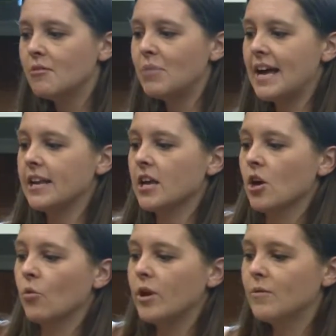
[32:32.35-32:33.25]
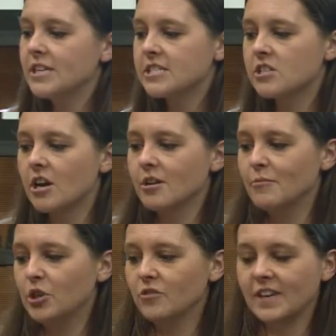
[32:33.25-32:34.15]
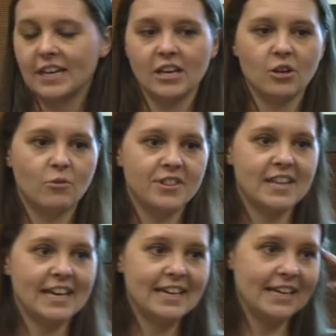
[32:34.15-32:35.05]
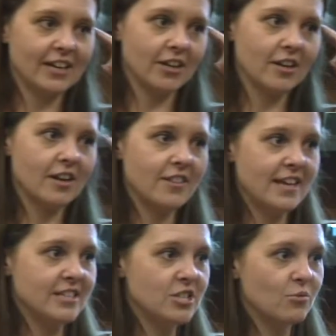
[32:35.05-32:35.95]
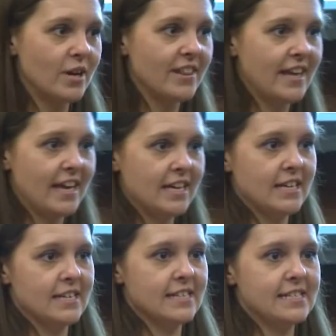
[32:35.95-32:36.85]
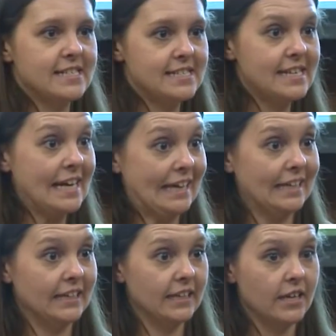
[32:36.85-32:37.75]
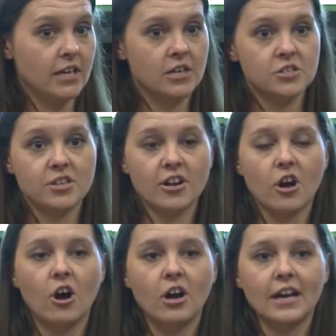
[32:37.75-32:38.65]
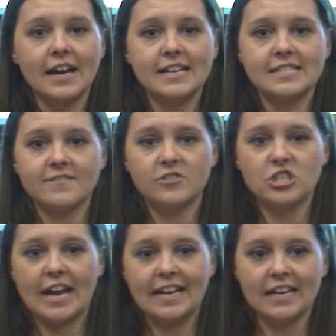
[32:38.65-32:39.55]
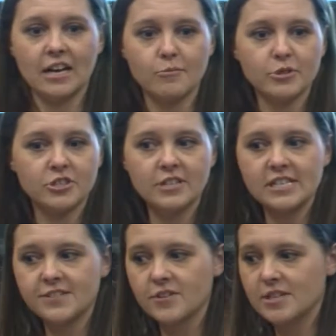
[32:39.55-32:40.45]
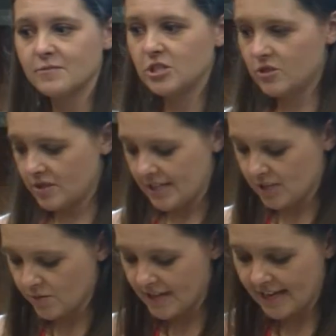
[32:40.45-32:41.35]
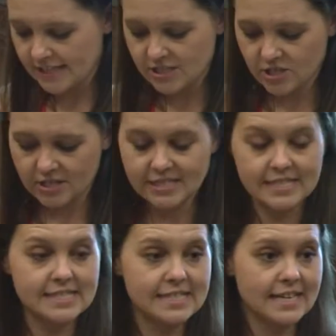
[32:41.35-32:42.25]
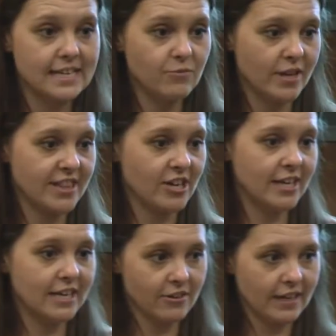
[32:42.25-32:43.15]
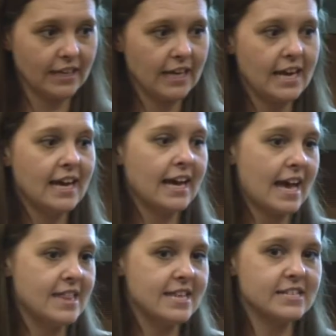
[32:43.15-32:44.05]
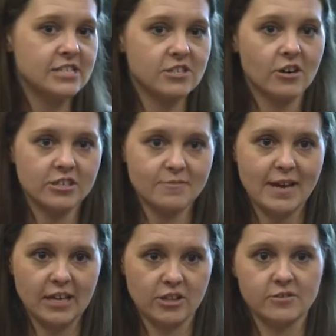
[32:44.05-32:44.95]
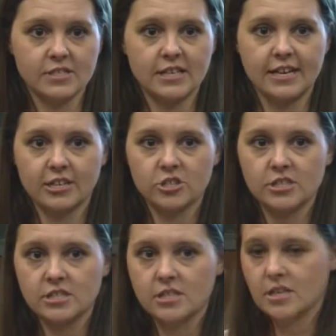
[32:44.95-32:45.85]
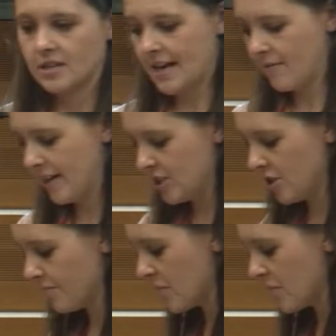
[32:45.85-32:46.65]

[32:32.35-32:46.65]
But we want to start moving what they hear then to what they see. So there are all kinds of chaining opportunities for them to do this where they can start to see what they're hearing and then start to make those connections that way too,